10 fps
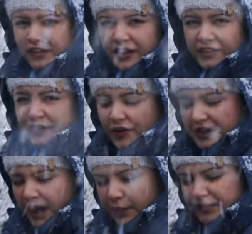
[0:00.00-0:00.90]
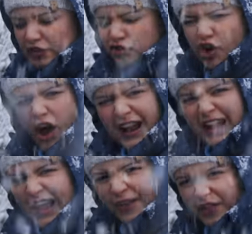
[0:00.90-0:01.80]
size of it right now is its
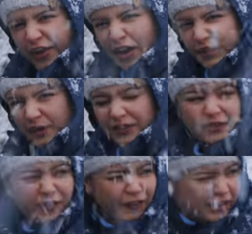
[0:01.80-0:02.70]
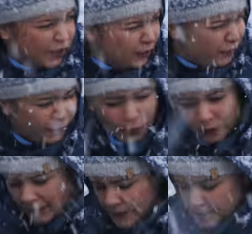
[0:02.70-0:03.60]
giant lens hood, which is very useful.